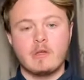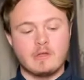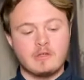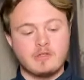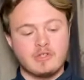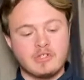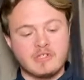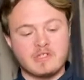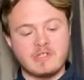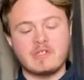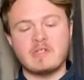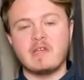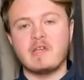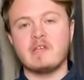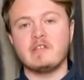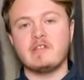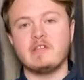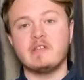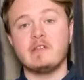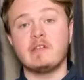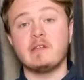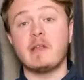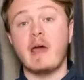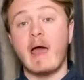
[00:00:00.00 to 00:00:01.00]
Just in case
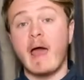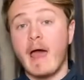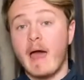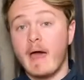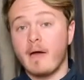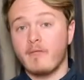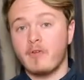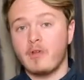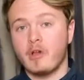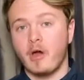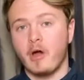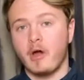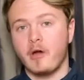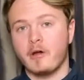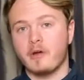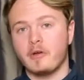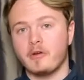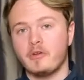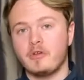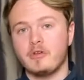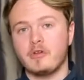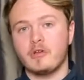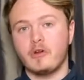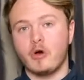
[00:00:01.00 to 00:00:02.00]
you didn't have an
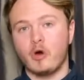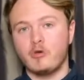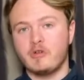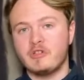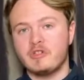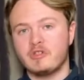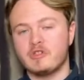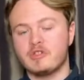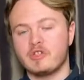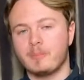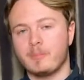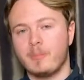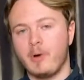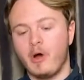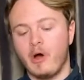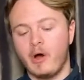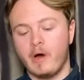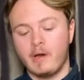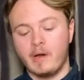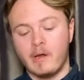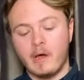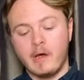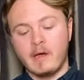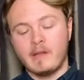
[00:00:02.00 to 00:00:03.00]
iron, you can always use a
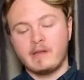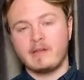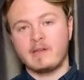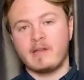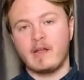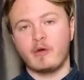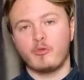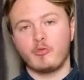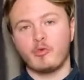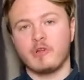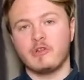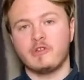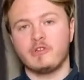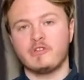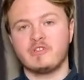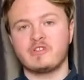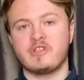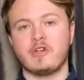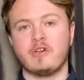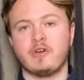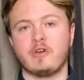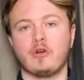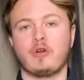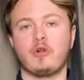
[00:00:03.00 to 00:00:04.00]
pot to get wrinkles
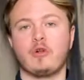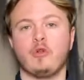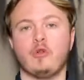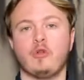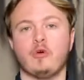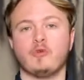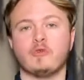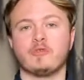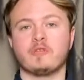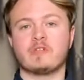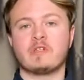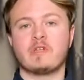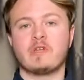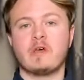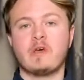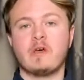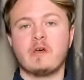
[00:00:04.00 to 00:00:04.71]
out of your clothes.